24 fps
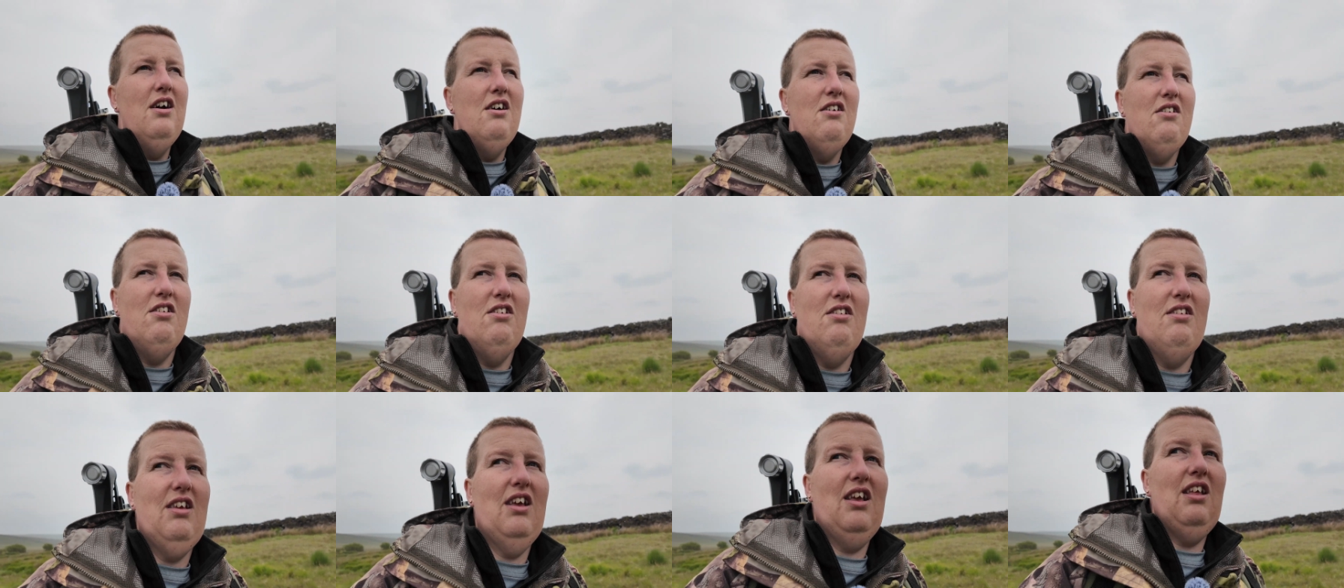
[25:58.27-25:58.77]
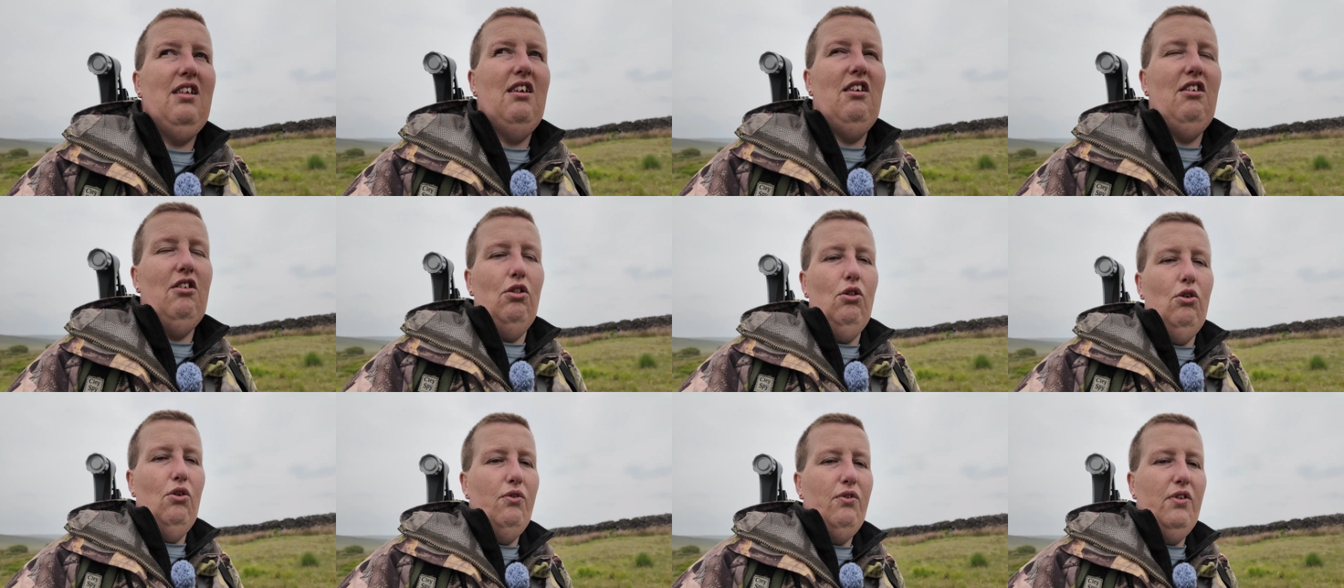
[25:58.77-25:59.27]
to see these
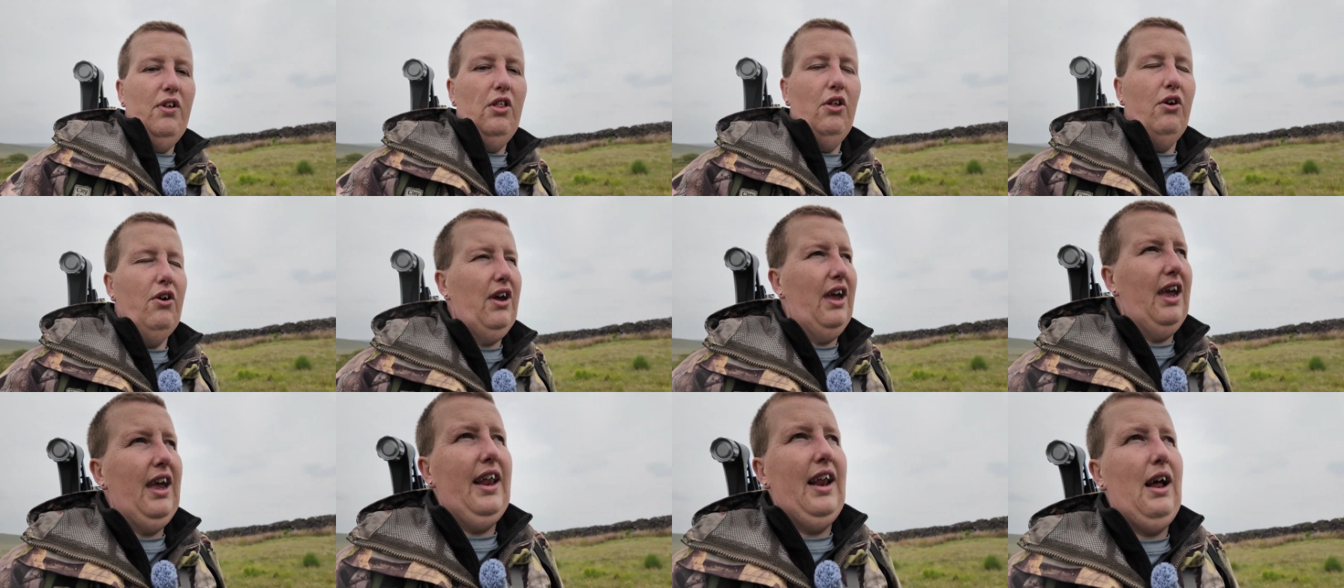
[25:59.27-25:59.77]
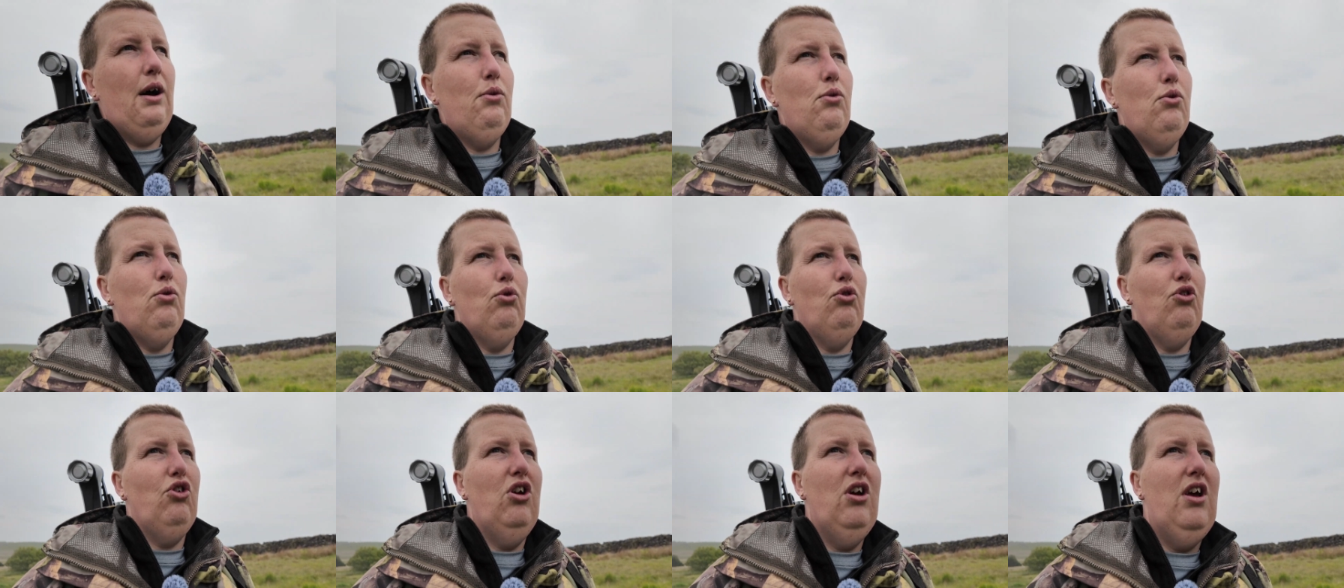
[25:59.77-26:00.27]
lovely long-eared
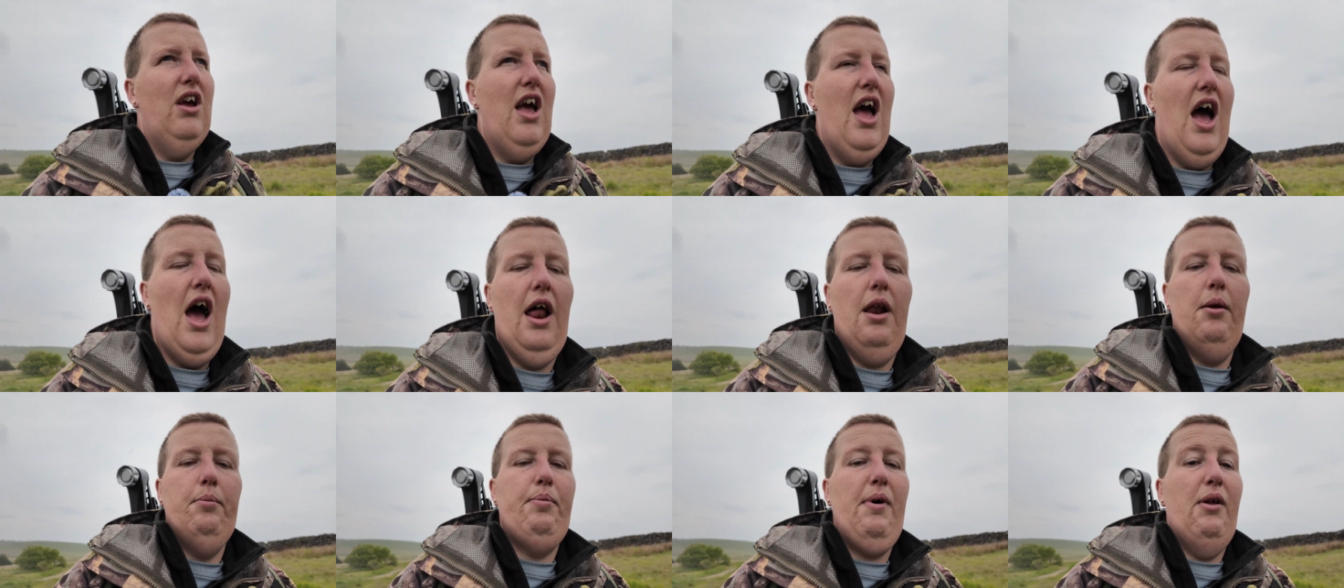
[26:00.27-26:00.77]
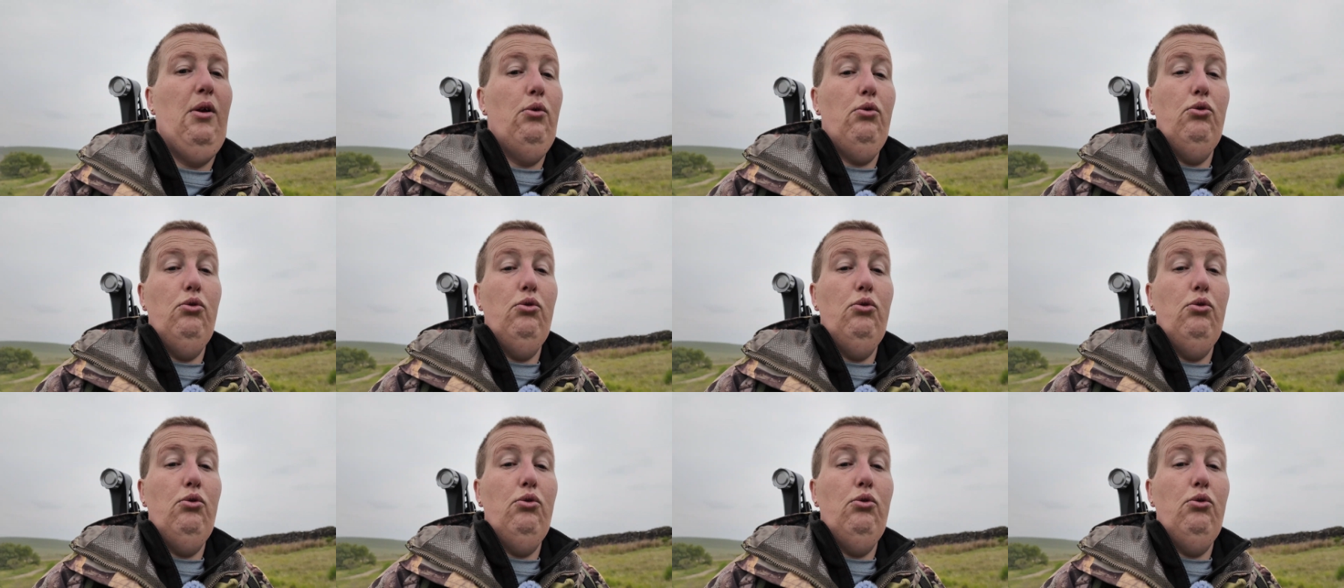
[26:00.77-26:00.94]
owls, and I've been